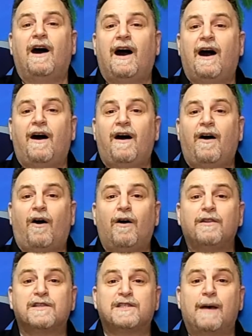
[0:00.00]

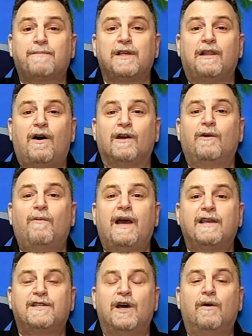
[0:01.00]
all the steps along the
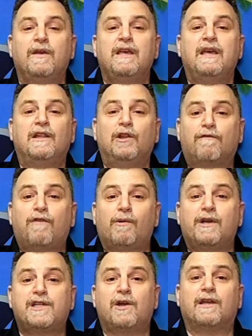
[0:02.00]
way. So look
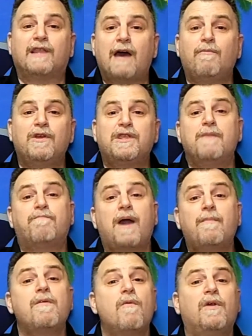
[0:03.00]
forward to sharing that with you.
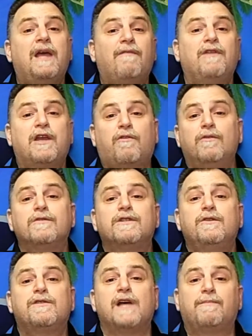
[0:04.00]
Probably won't have any cruise
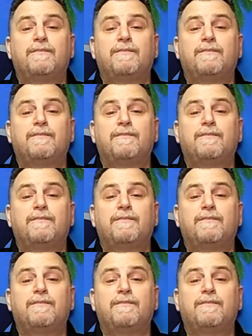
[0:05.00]
news